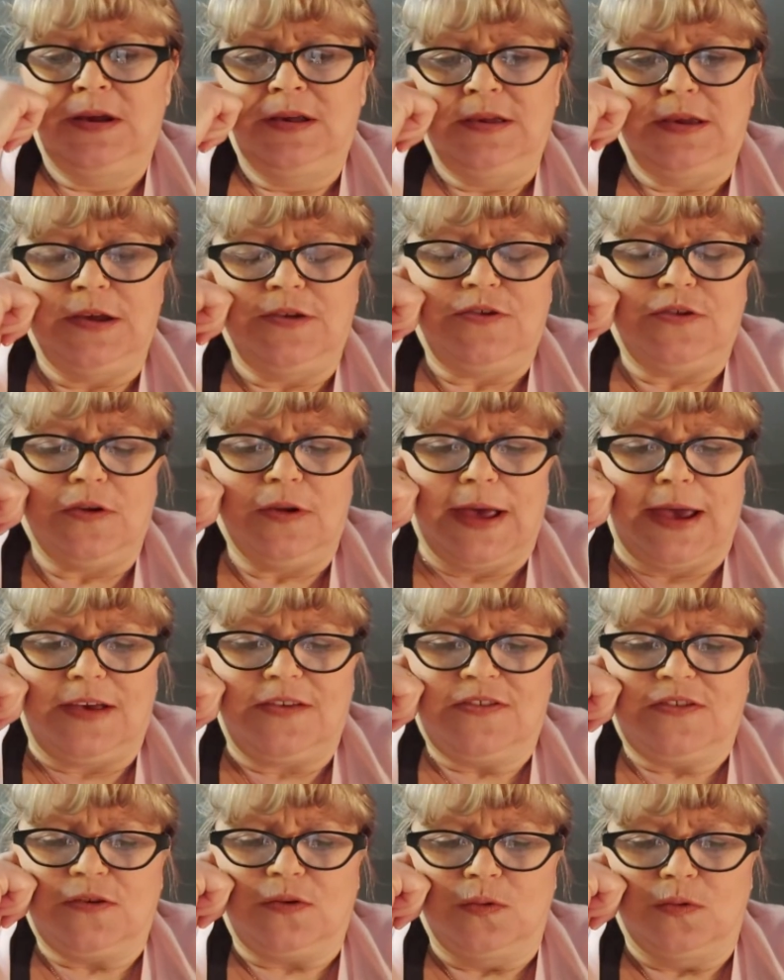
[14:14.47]
Did you like
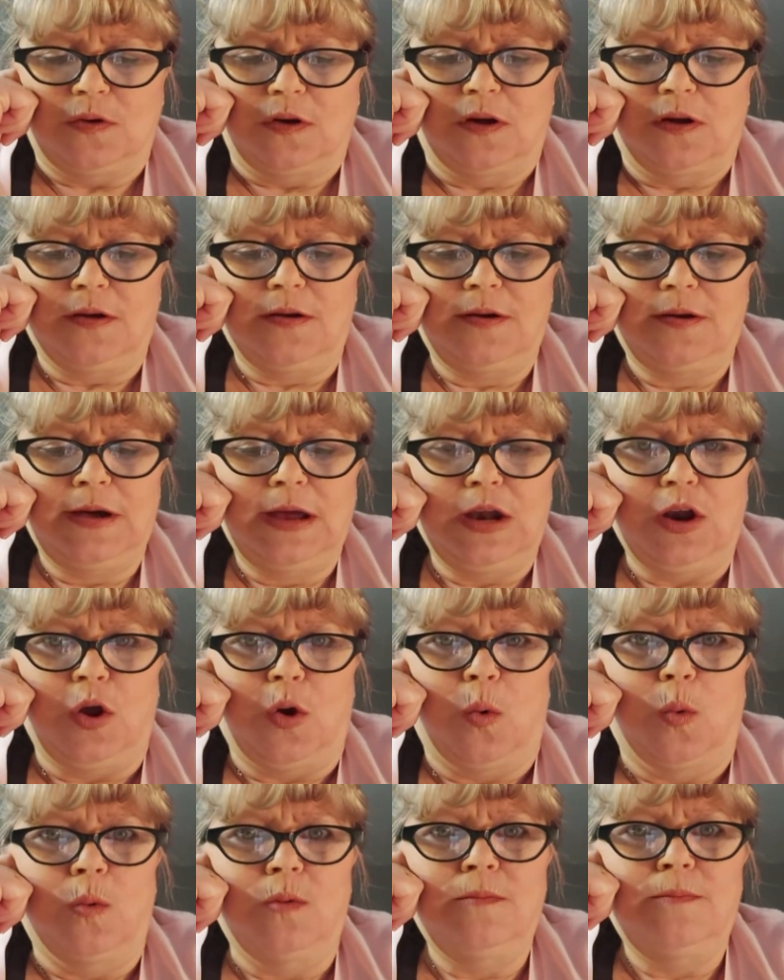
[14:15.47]
school?
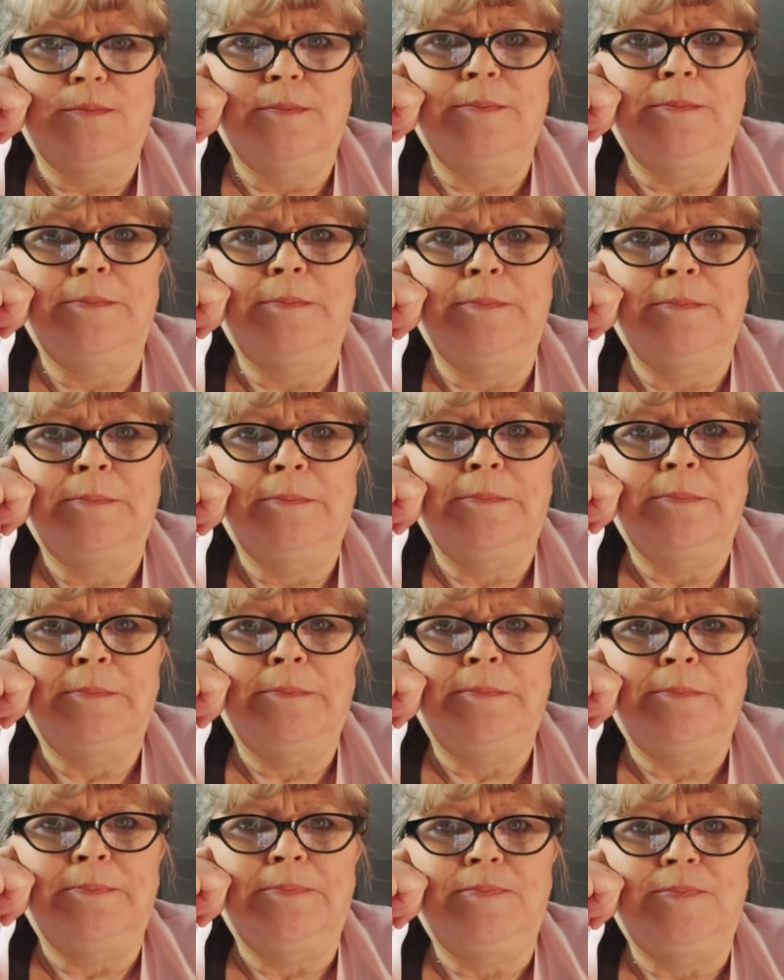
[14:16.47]
No.
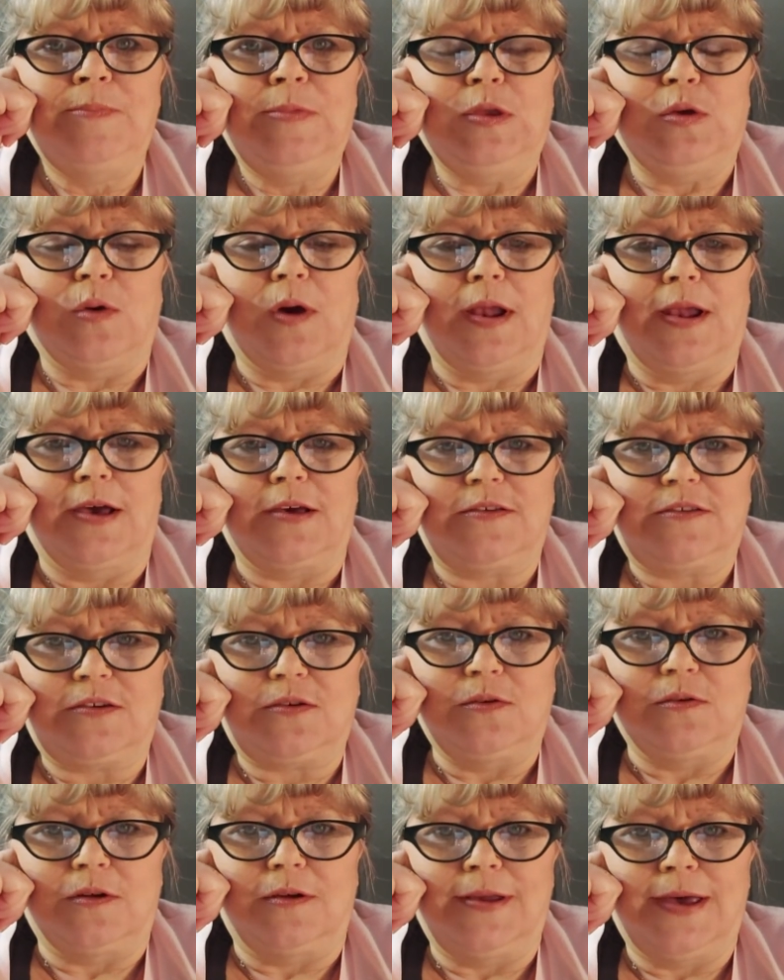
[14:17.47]
Do I like
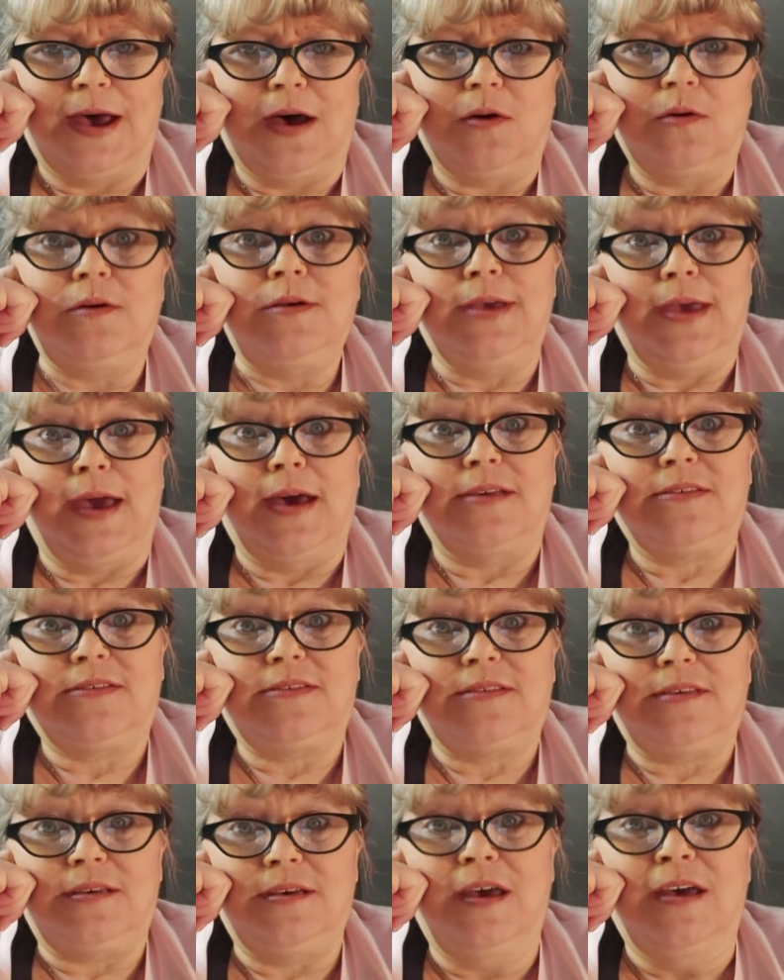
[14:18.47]
school now? Yes.